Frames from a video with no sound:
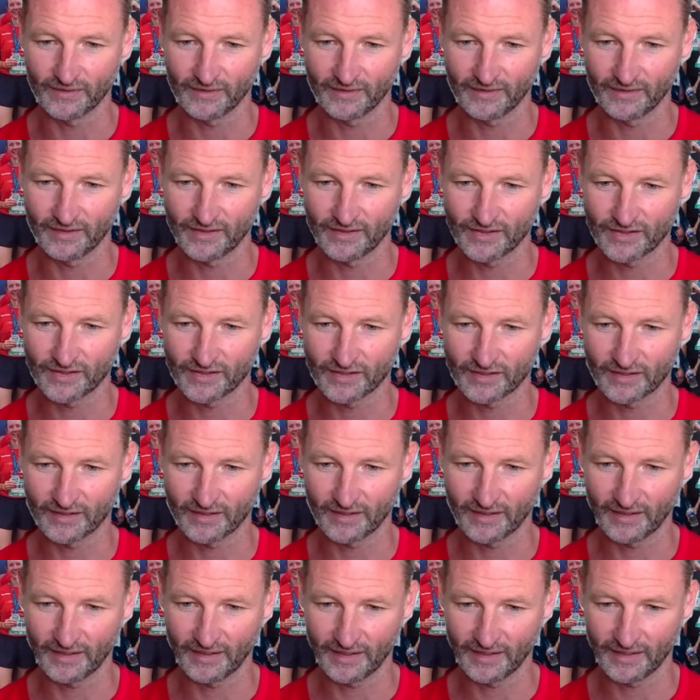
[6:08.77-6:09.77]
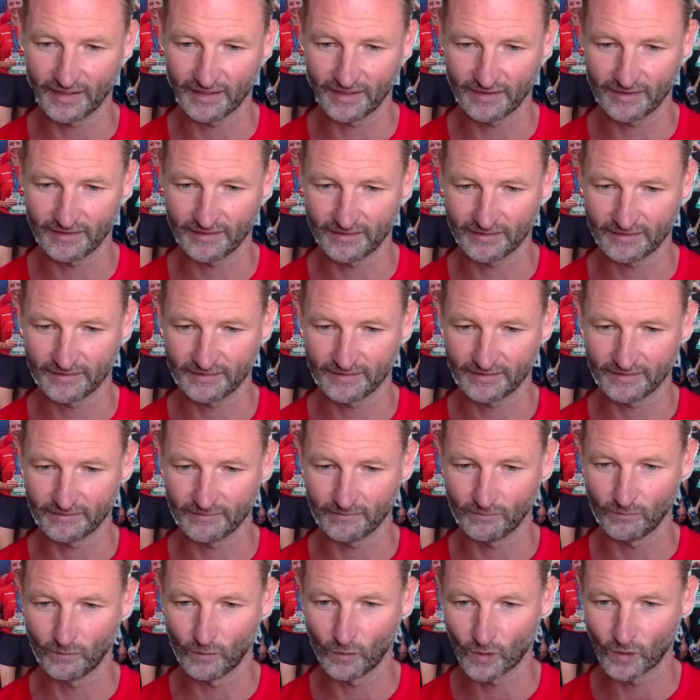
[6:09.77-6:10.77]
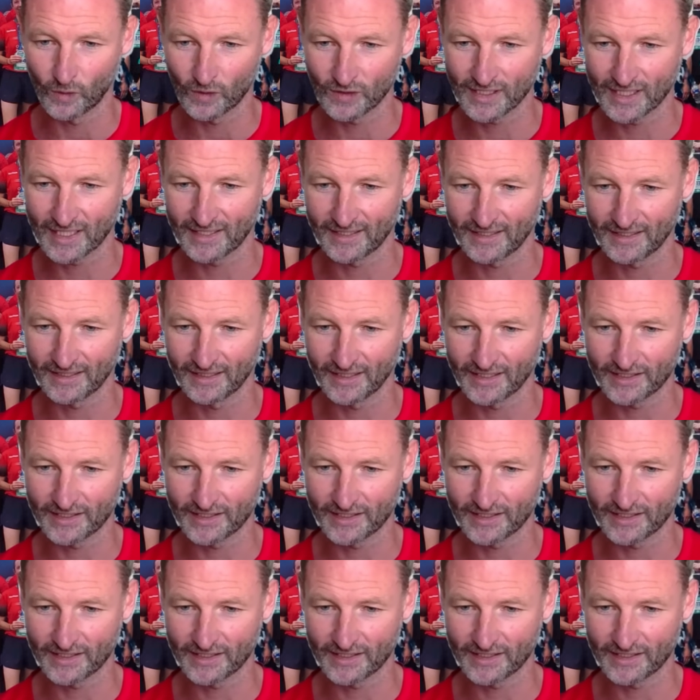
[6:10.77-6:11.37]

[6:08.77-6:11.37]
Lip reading: There's more downhill,